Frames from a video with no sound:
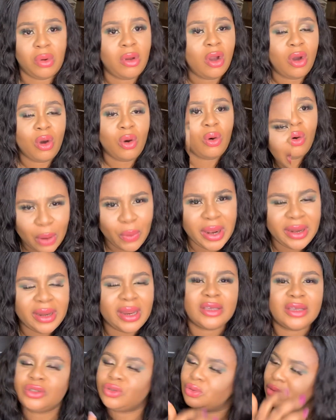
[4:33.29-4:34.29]
bring
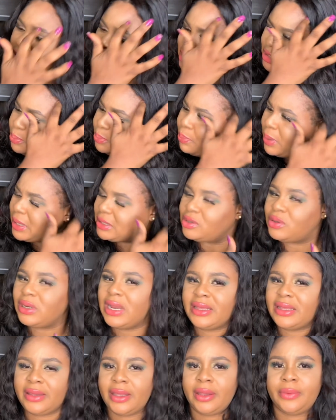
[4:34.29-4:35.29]
awareness to this
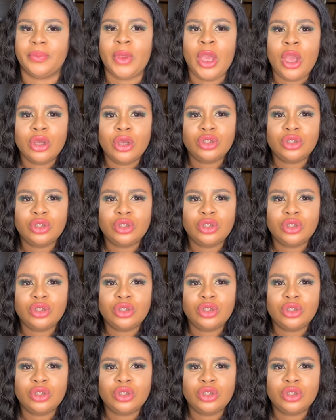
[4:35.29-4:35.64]
particular thing.